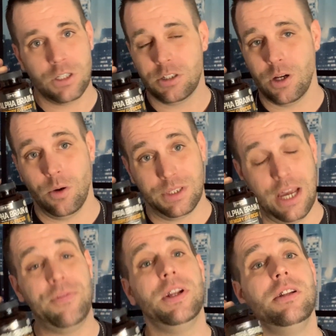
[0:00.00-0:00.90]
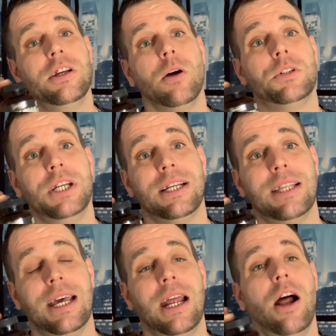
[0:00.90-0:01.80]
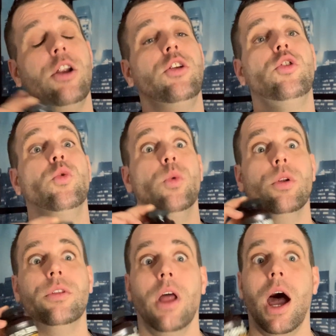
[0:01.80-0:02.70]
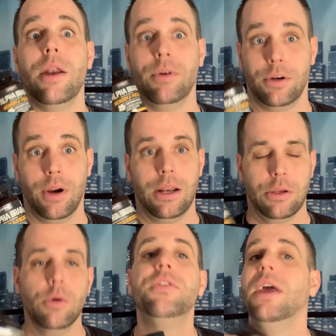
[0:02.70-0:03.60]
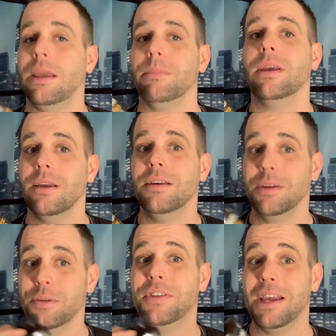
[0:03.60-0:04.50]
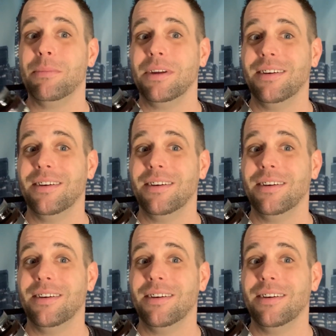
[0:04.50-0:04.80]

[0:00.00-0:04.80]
So definitely go check that out. You will not regret it. You'll thank me. You'll thank me,